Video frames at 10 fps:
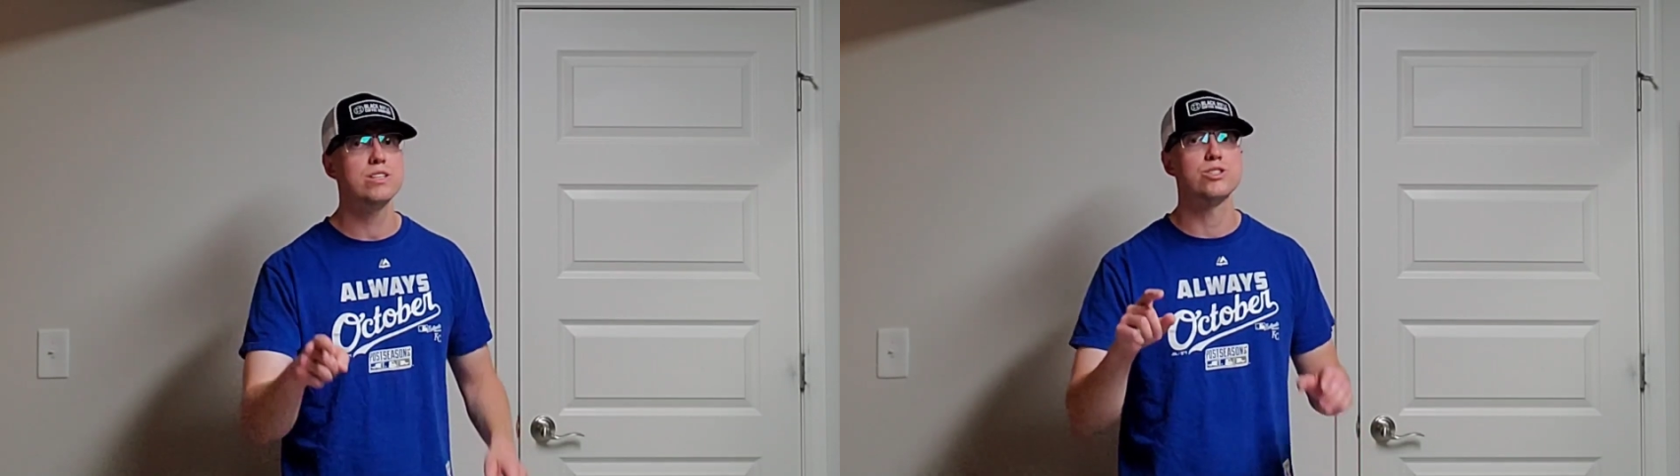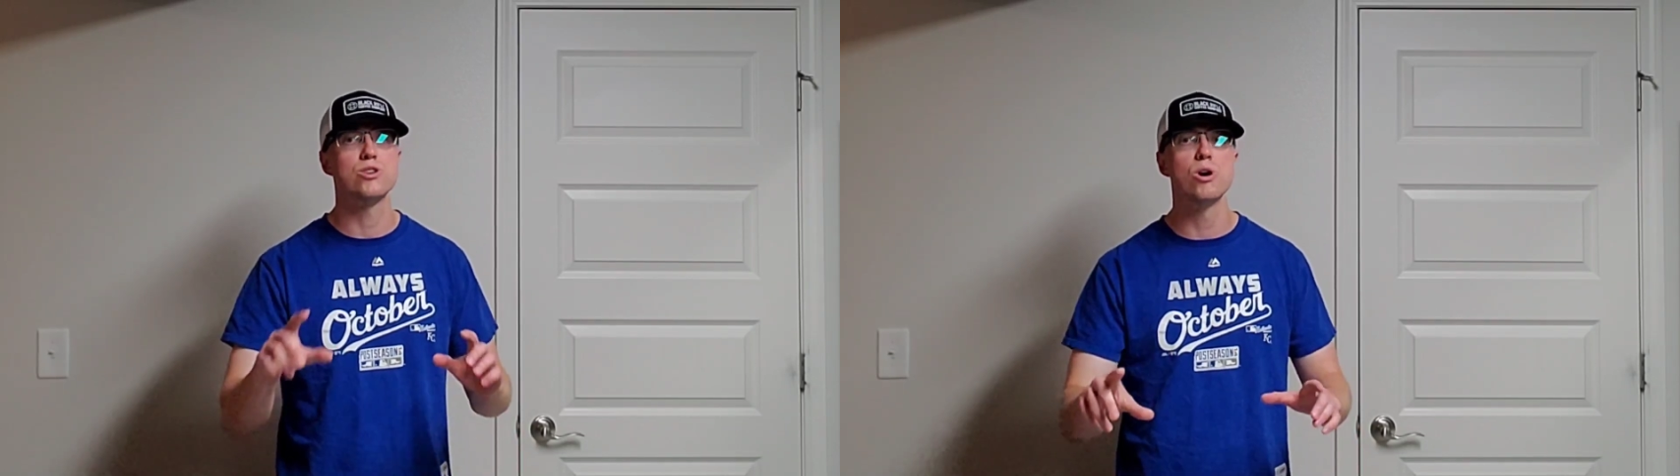
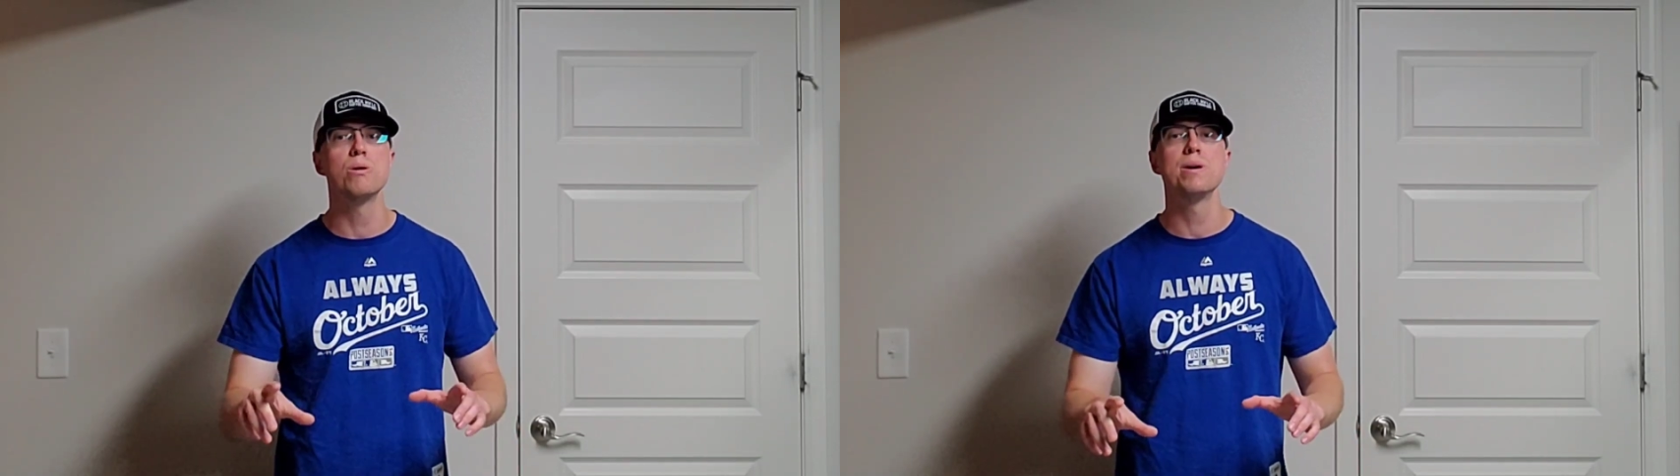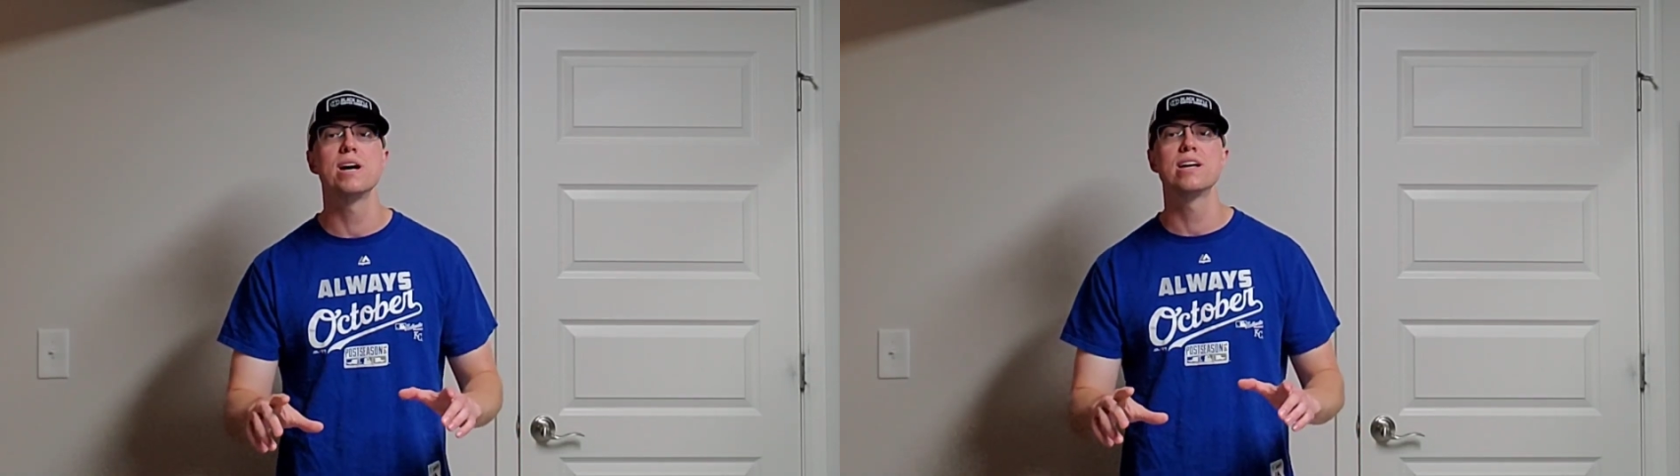Cause
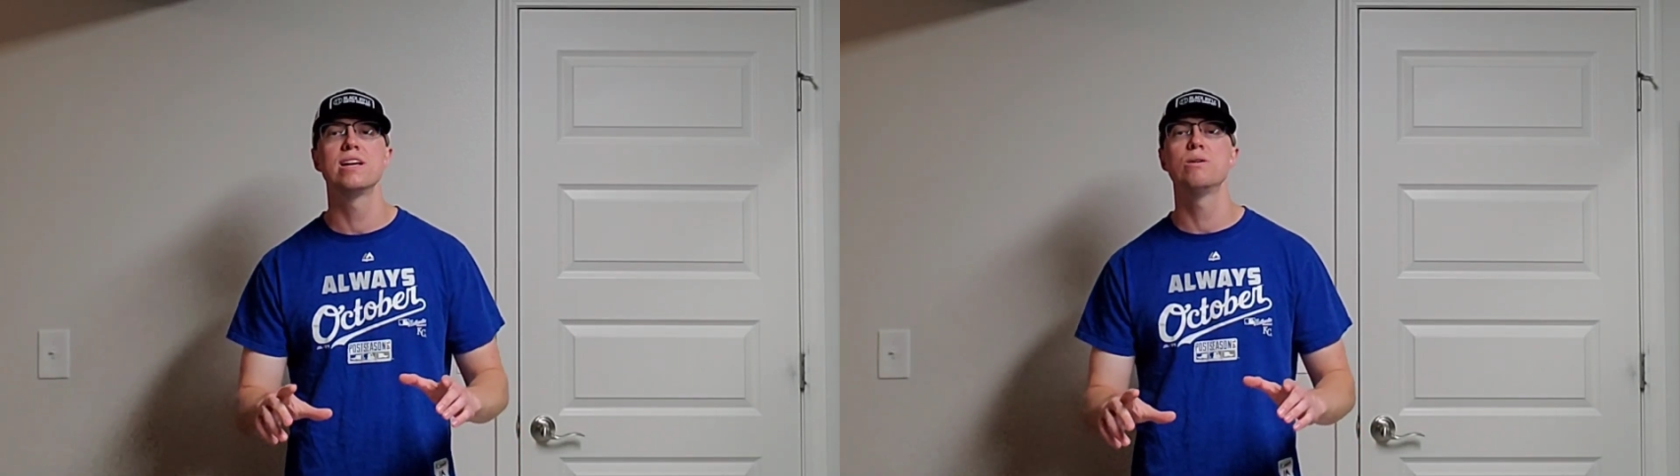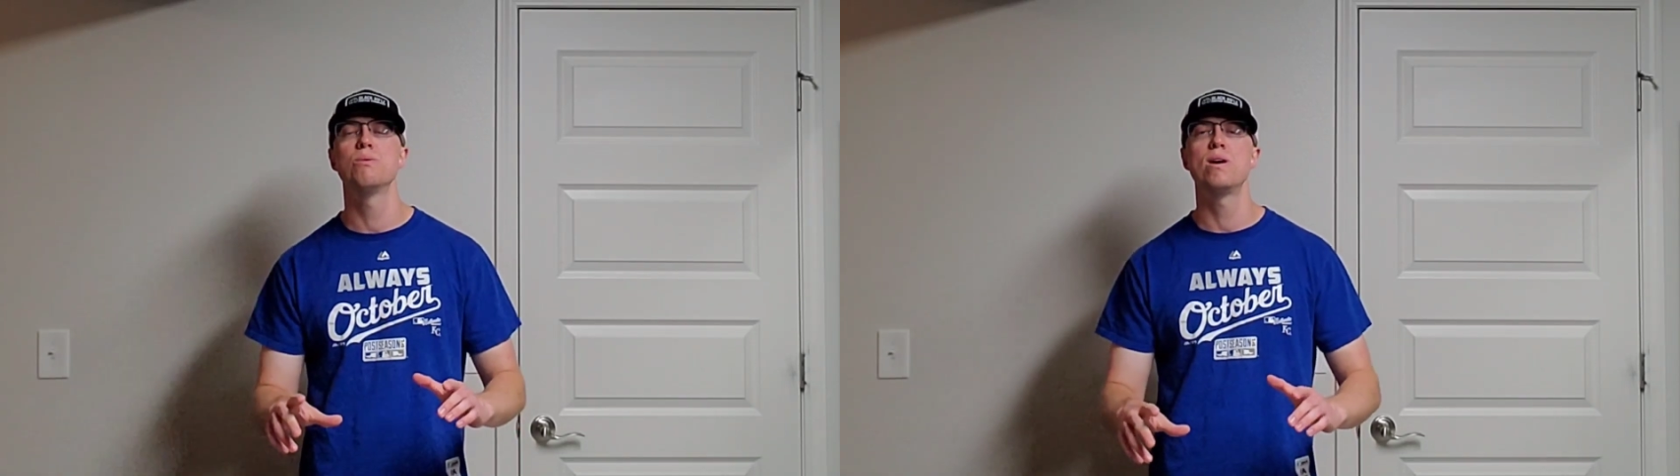
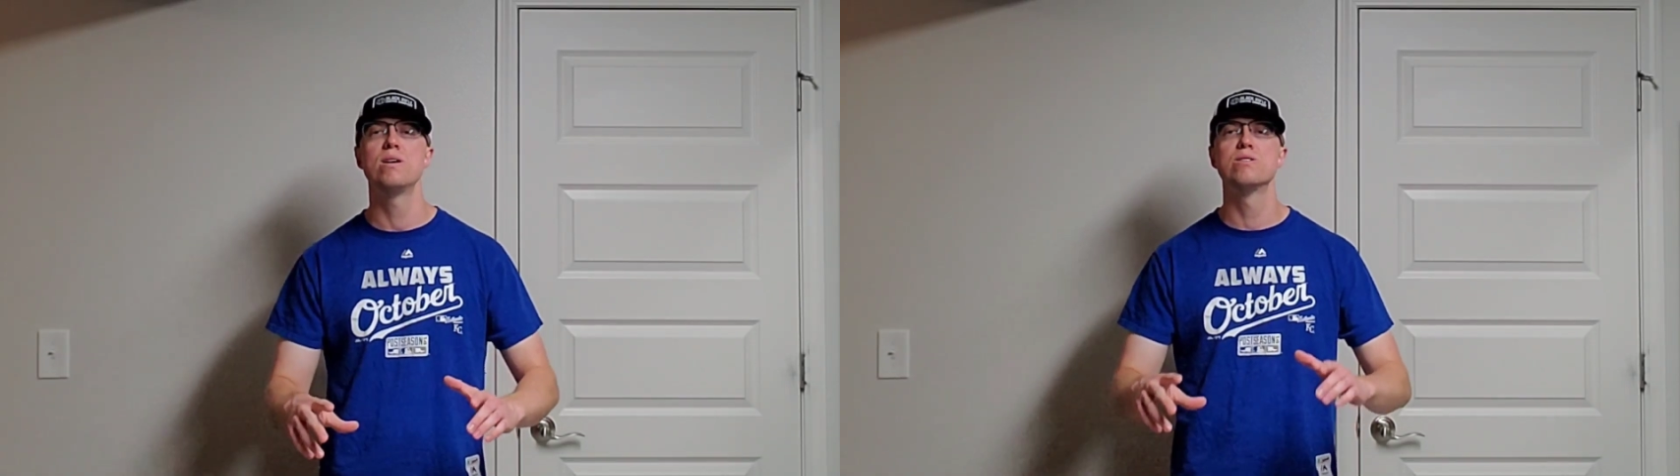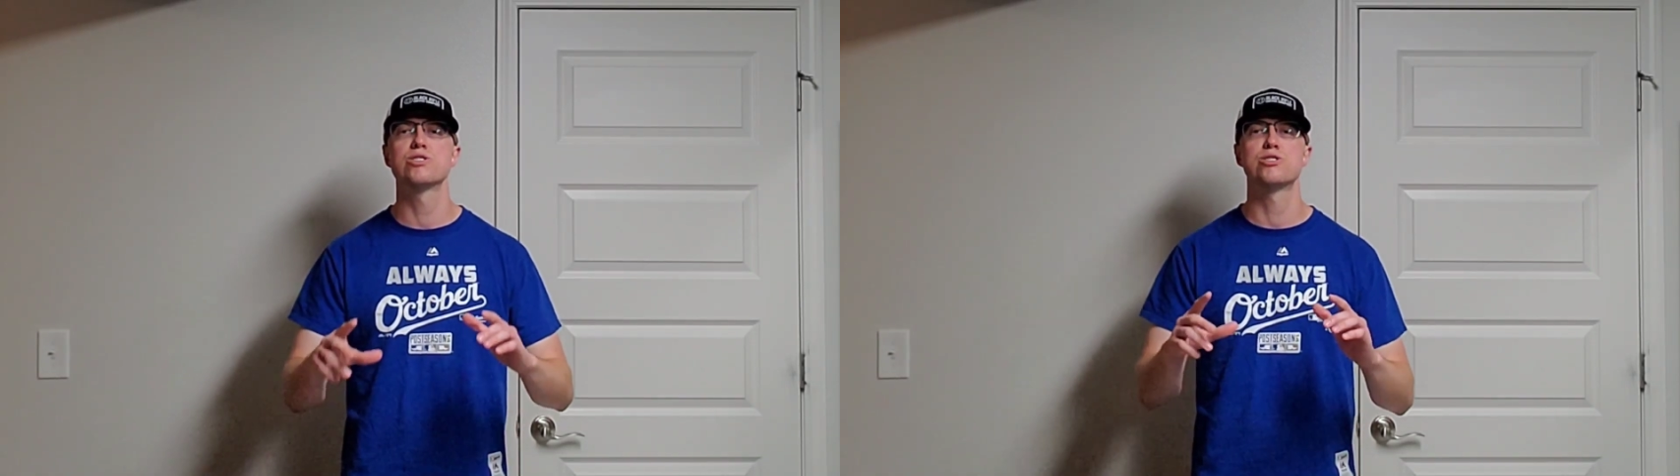nobody
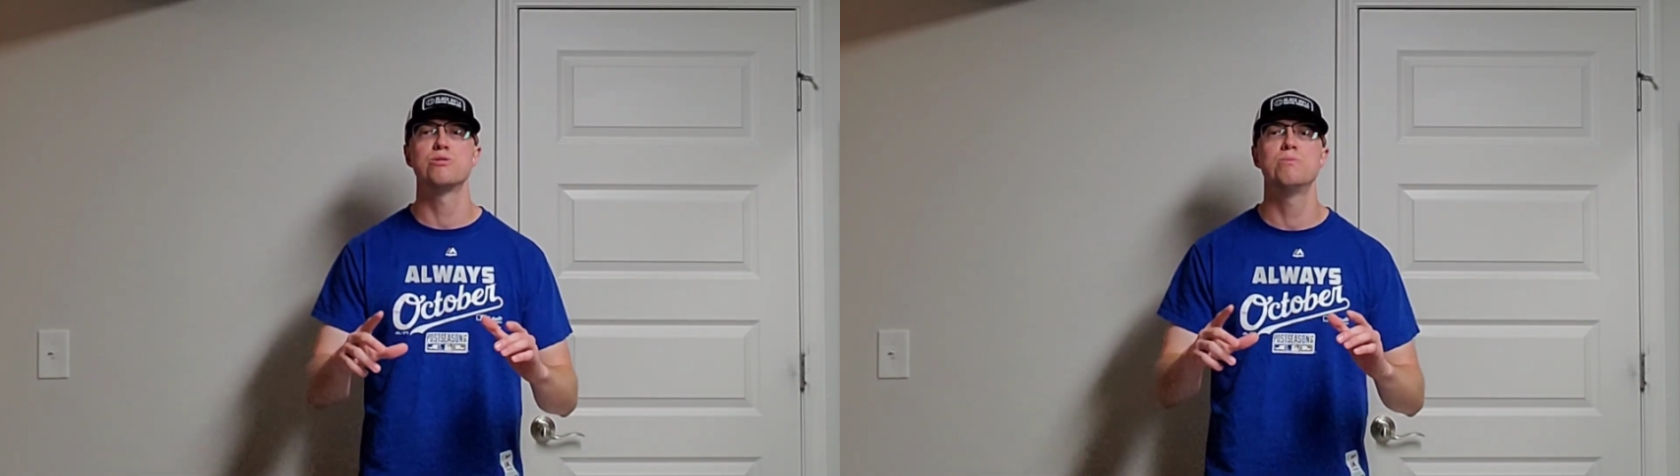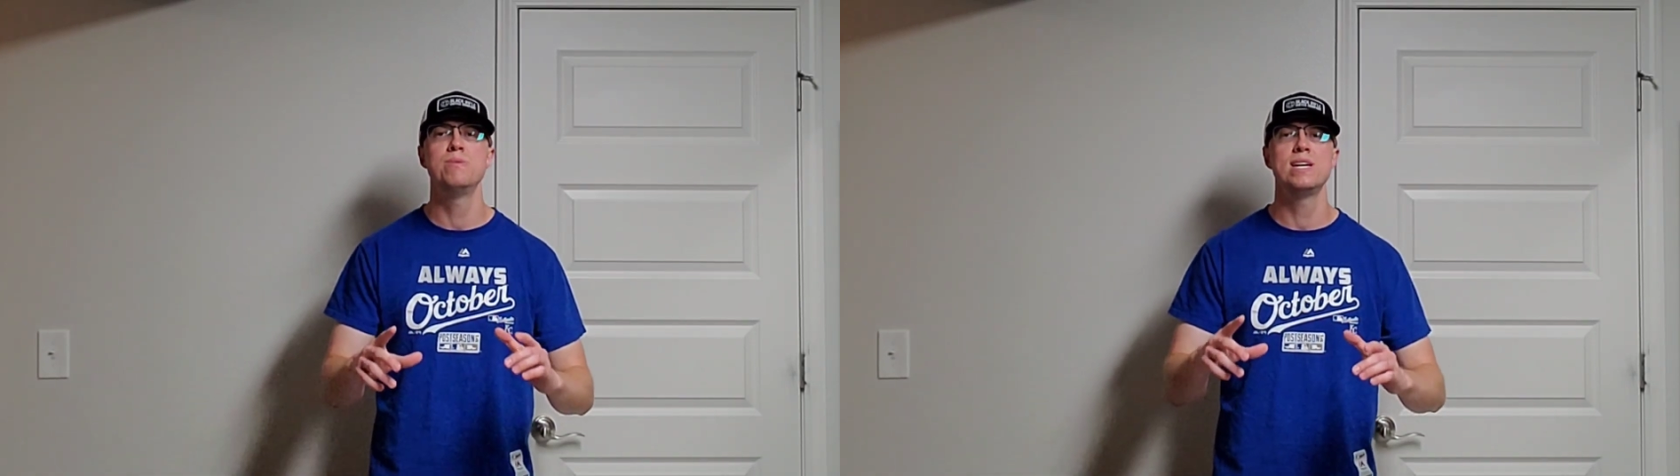wants
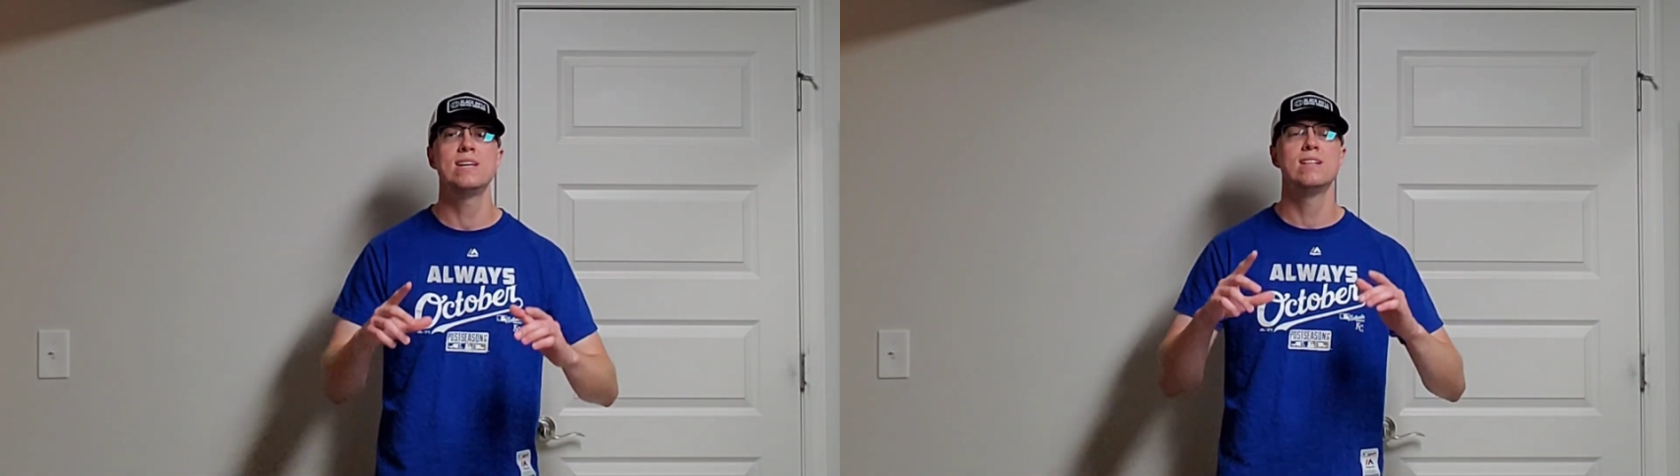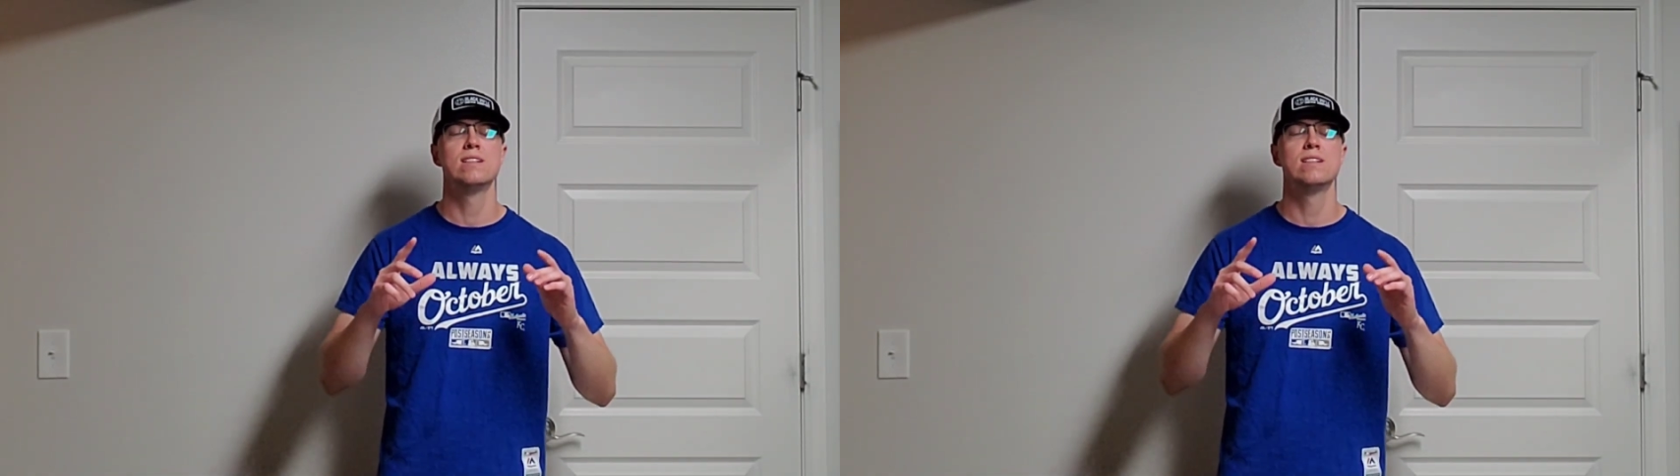to be the